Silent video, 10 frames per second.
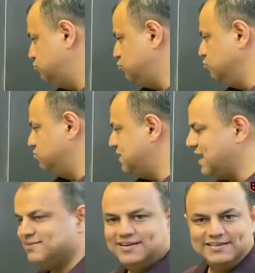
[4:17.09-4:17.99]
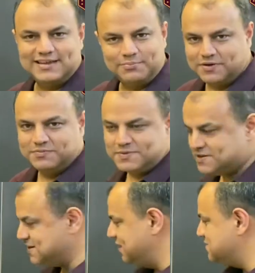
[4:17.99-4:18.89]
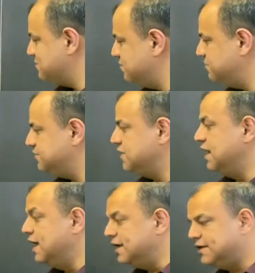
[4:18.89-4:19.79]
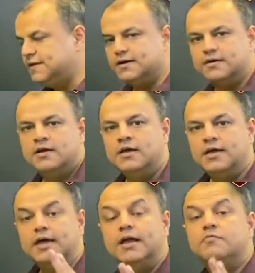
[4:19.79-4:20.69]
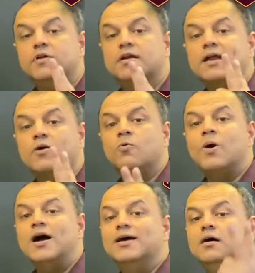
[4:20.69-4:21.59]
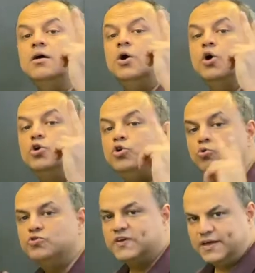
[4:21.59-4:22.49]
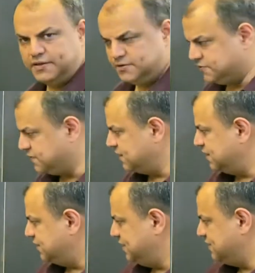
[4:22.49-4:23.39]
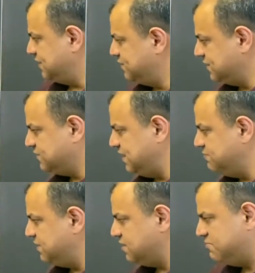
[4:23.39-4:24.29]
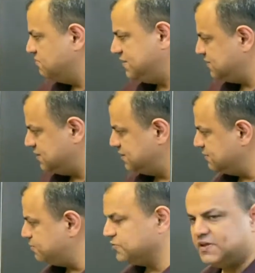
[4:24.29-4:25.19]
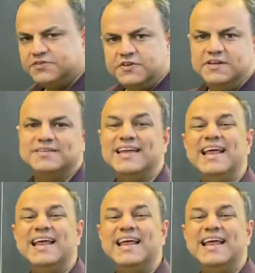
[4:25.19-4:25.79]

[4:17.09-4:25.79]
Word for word: 2 as an example of just taking some numbers, here it will require 2 cycles. These are 16-bit numbers. The processor is an